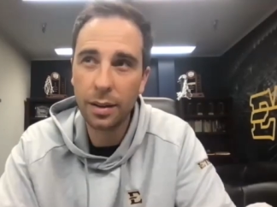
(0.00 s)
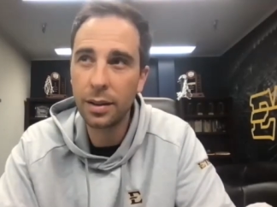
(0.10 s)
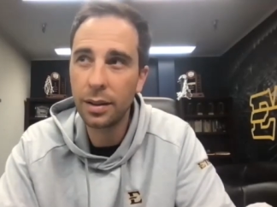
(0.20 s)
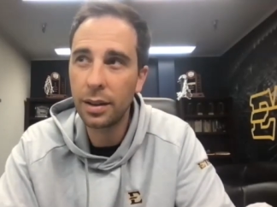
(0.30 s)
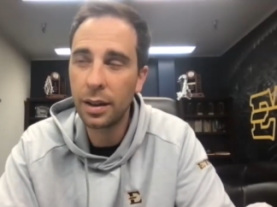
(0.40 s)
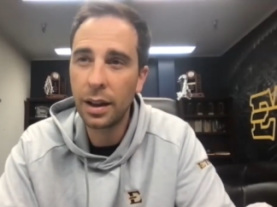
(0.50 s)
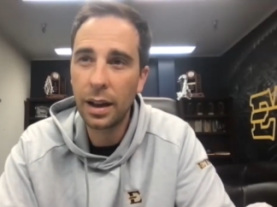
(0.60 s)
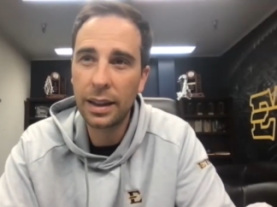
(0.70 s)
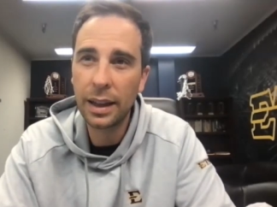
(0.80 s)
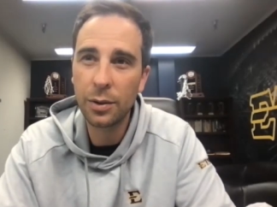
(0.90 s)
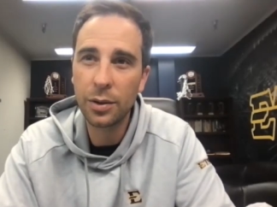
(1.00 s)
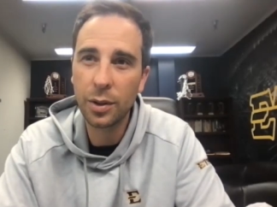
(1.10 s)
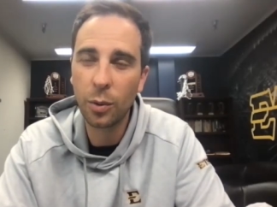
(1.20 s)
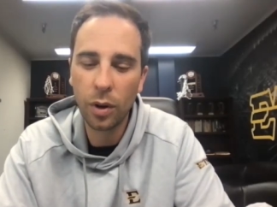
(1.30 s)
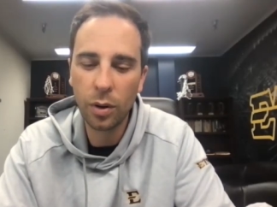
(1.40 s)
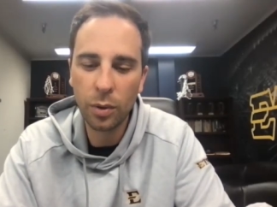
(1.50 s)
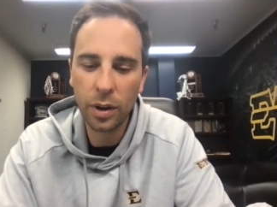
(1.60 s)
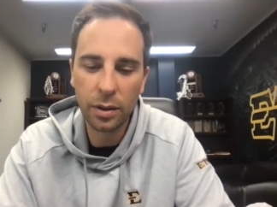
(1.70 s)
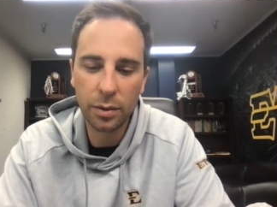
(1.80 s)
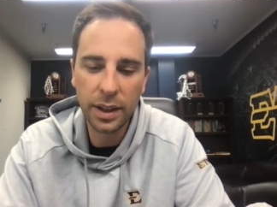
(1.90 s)
I think it was the one
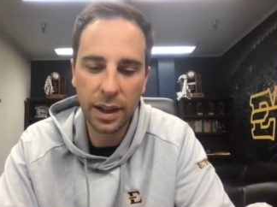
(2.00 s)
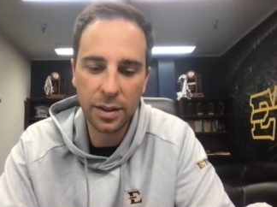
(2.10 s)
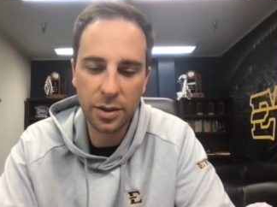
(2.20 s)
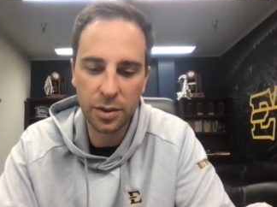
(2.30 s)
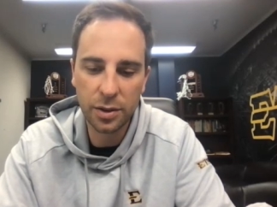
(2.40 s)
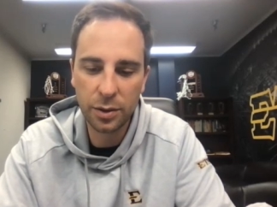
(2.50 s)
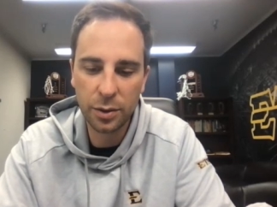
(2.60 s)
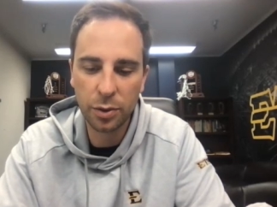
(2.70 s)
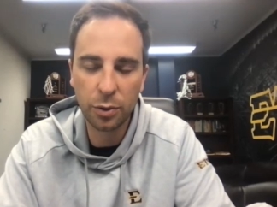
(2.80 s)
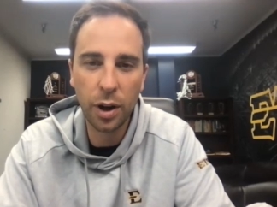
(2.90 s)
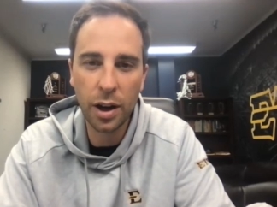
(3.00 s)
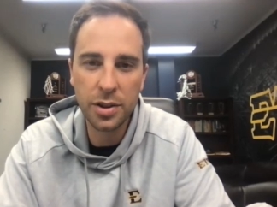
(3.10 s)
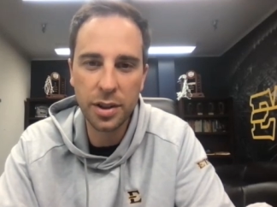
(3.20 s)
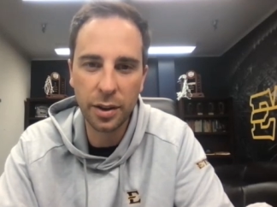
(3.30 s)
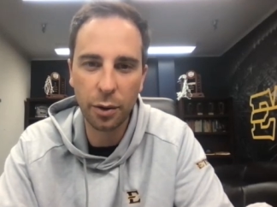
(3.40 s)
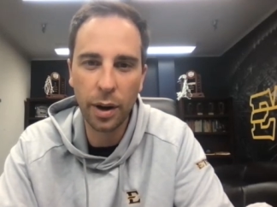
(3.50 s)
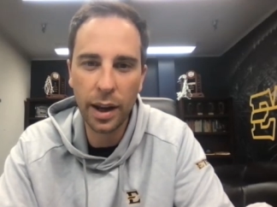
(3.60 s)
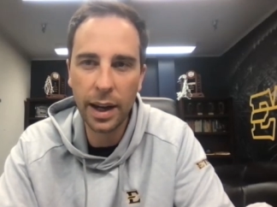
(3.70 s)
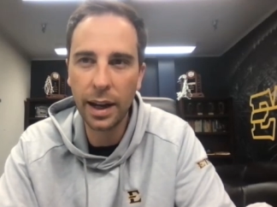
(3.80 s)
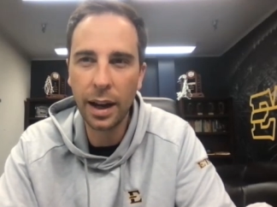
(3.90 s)
where we got just crushed in the
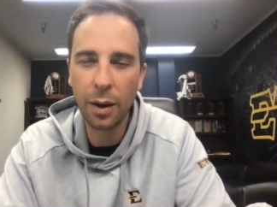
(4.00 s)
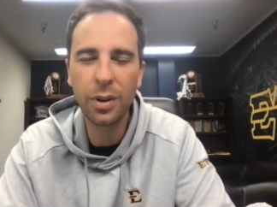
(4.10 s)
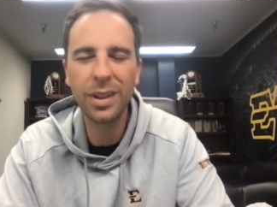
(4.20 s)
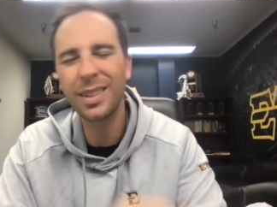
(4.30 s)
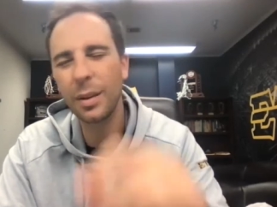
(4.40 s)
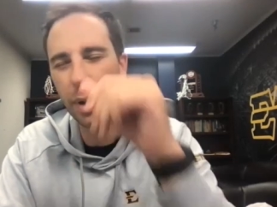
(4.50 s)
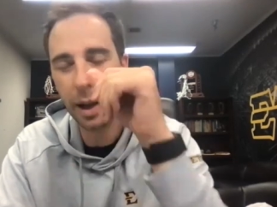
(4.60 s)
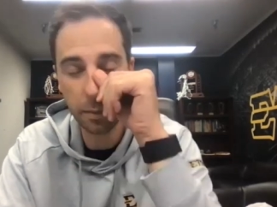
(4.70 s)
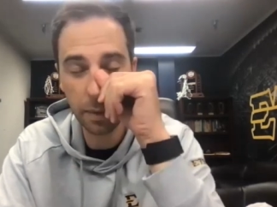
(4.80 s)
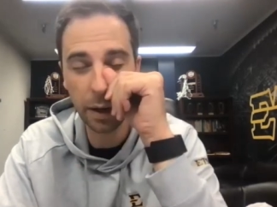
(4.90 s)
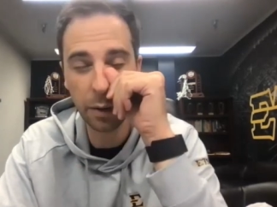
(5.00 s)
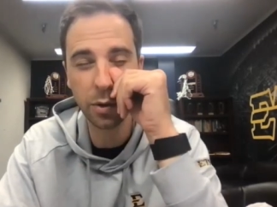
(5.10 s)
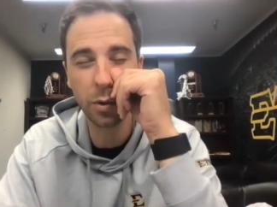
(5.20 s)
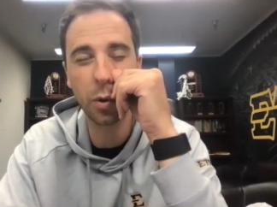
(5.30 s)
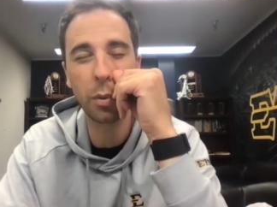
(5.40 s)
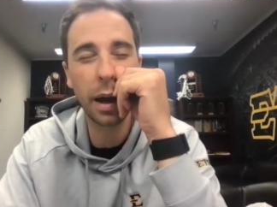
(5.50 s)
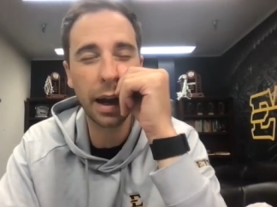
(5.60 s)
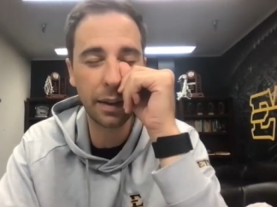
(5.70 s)
rain. I want to say Peyton Manning was the quarterback.